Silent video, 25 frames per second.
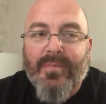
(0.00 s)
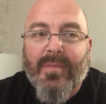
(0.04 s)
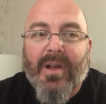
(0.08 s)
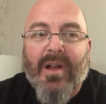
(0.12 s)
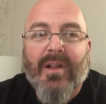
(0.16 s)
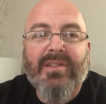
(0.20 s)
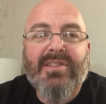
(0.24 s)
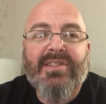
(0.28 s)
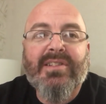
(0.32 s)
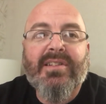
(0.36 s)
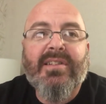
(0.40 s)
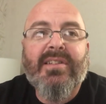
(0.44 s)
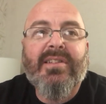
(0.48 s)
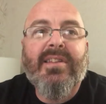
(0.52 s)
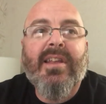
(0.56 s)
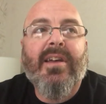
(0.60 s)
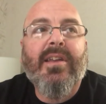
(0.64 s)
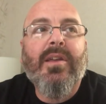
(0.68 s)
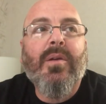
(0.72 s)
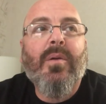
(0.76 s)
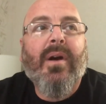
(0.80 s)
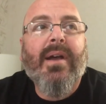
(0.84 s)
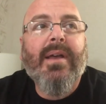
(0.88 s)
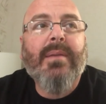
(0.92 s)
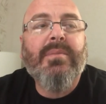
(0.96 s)
I'll tell
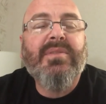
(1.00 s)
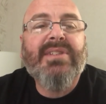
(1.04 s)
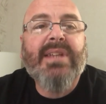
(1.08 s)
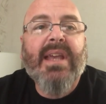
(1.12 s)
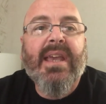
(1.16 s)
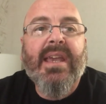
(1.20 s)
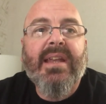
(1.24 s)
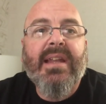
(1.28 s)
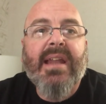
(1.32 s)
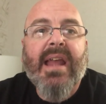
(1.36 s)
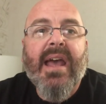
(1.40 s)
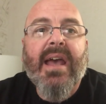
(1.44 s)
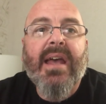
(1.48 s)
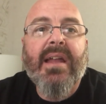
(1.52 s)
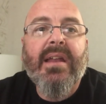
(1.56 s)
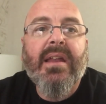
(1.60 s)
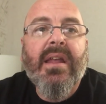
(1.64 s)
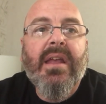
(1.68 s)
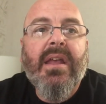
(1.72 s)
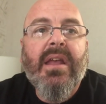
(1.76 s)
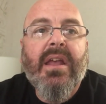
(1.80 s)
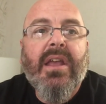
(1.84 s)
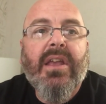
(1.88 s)
you why I'm saying that.